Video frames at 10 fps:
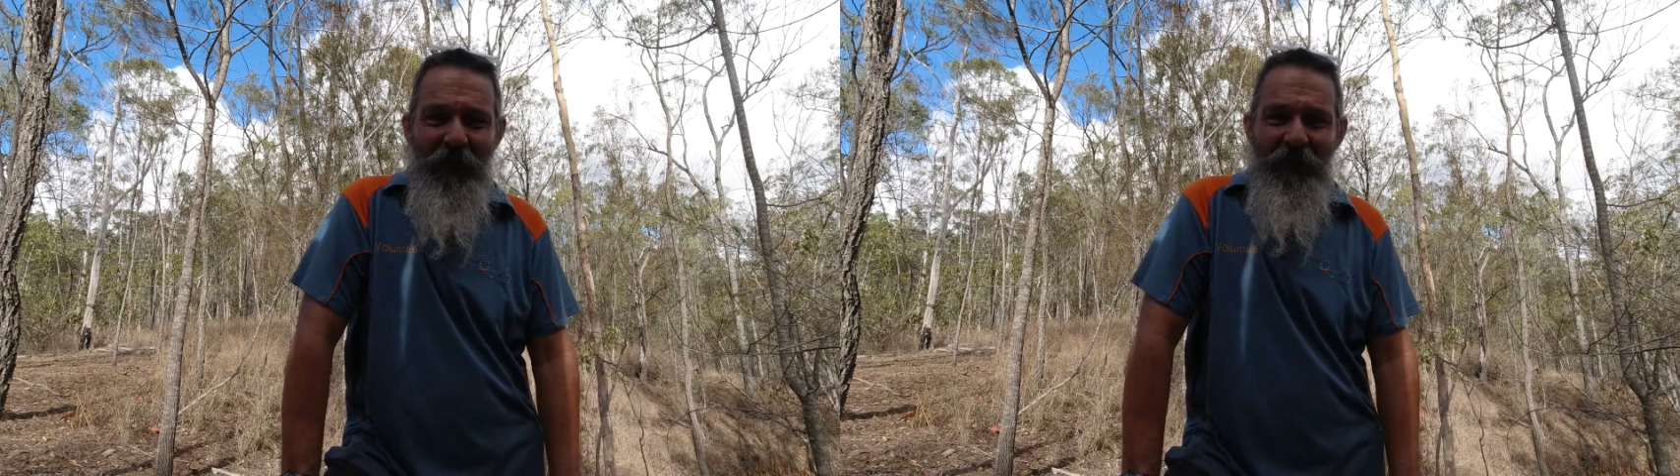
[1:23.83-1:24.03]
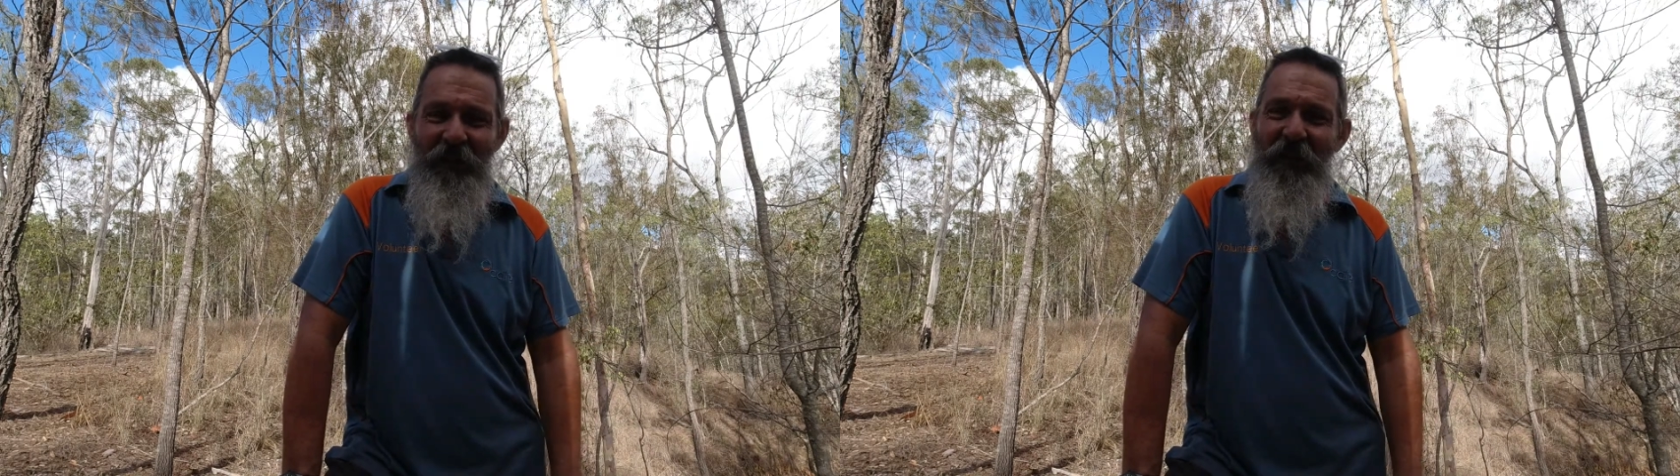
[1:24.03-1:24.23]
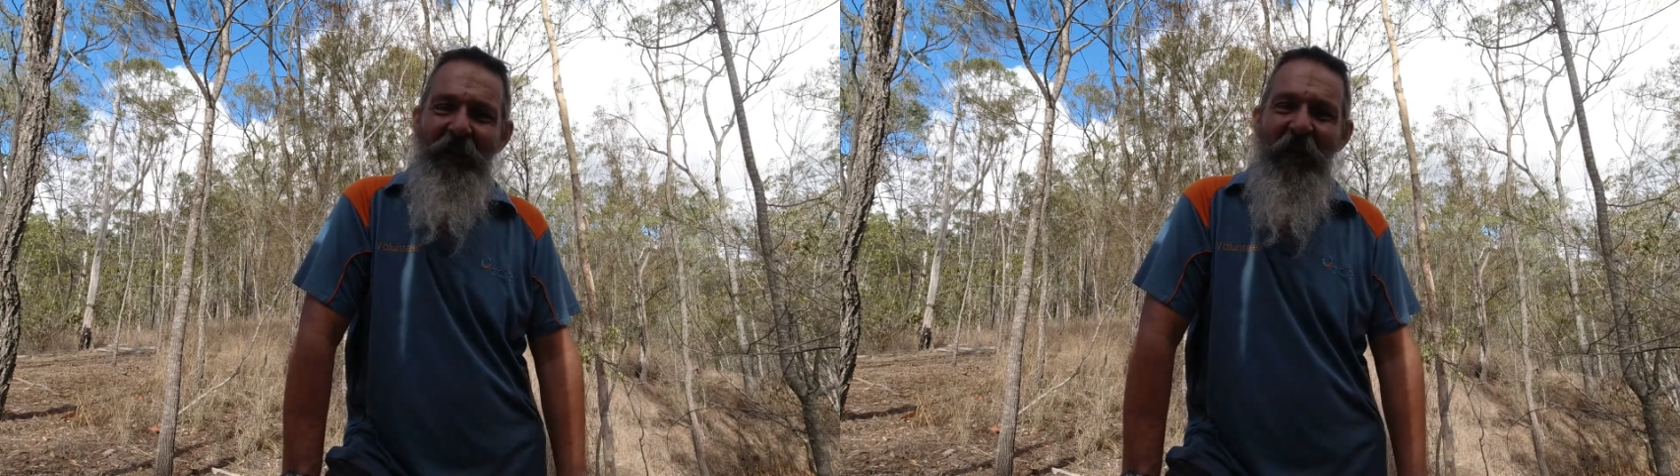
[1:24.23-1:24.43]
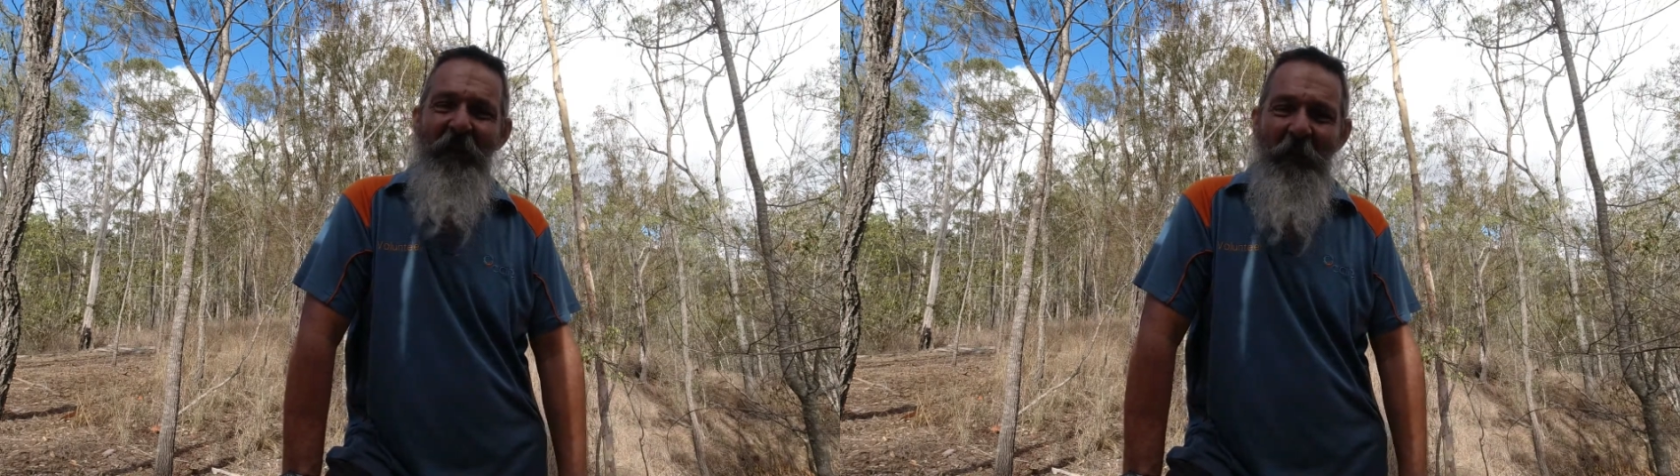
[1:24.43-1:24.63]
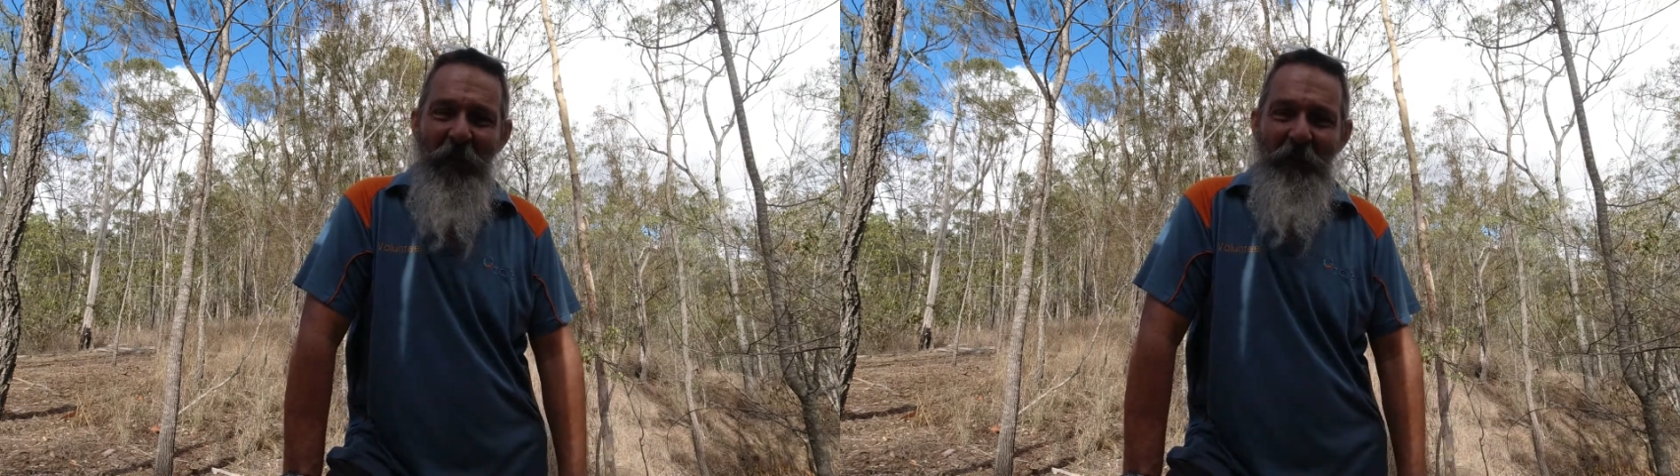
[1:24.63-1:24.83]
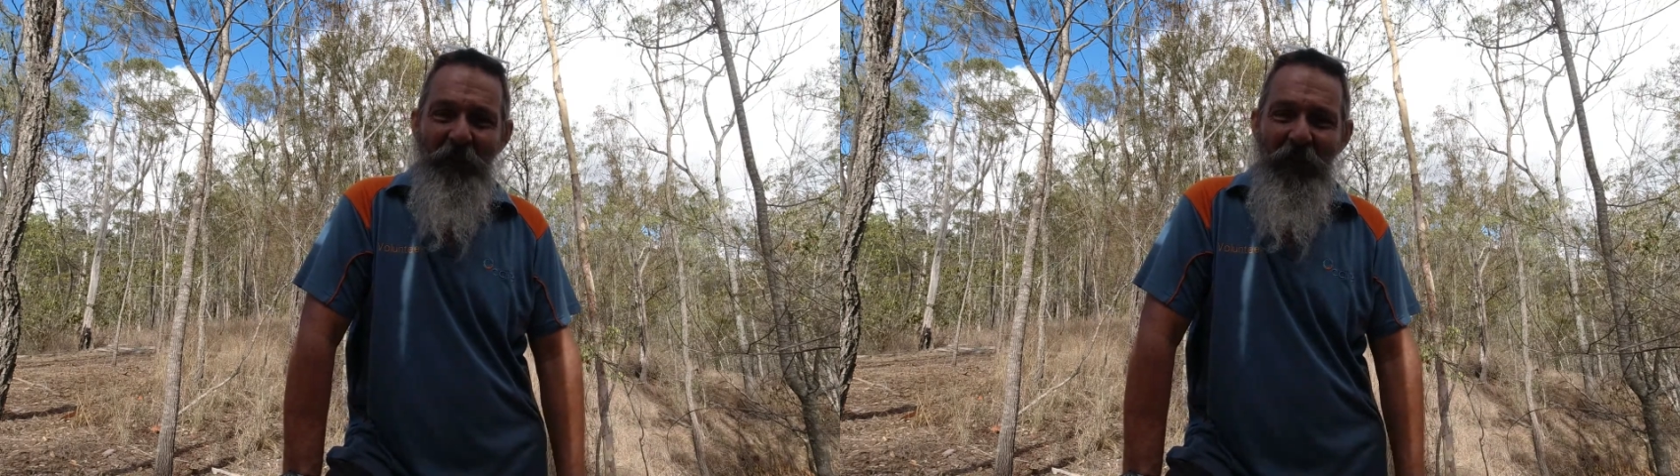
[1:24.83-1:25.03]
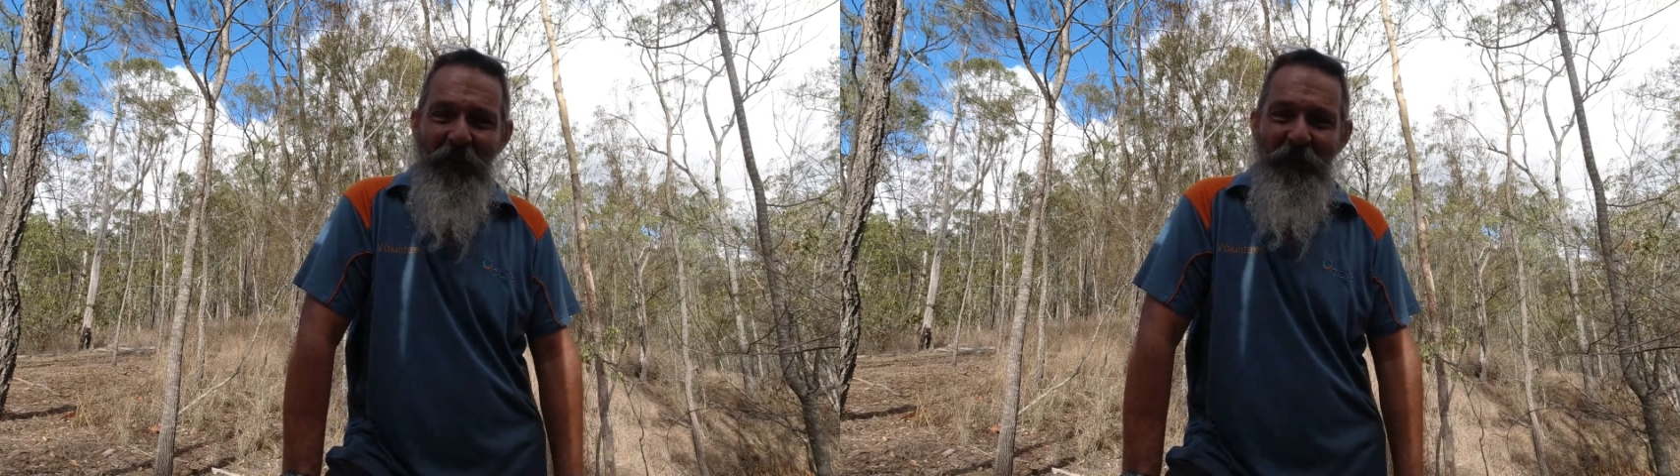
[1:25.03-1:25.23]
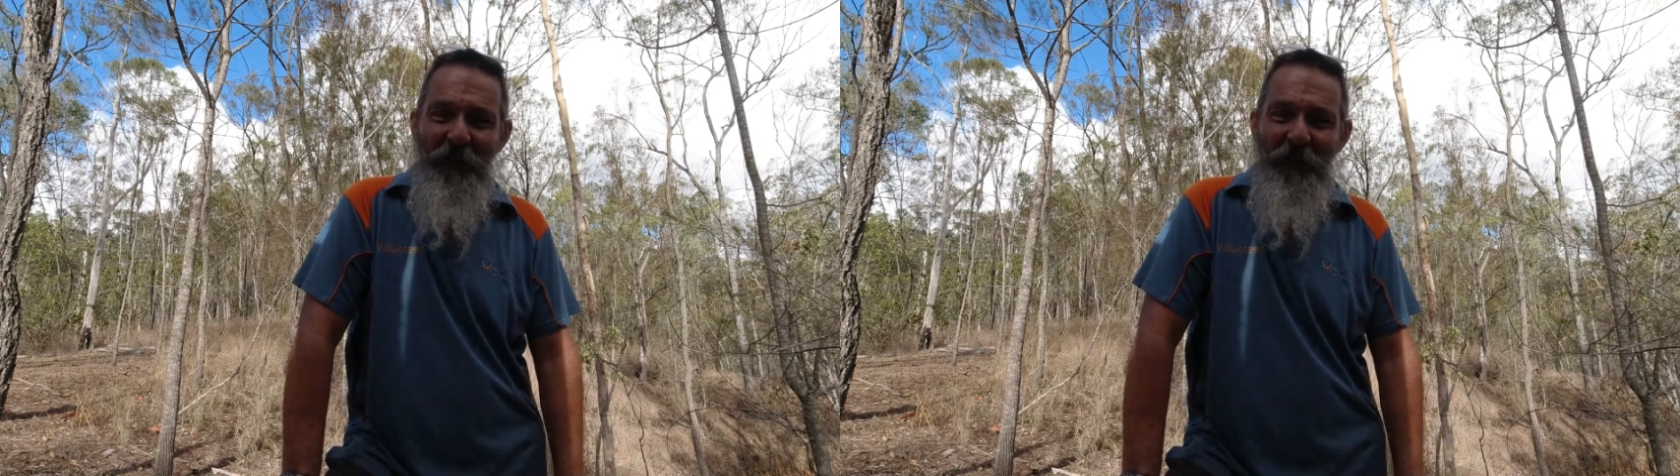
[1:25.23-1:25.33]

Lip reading: and you're leaning over people to get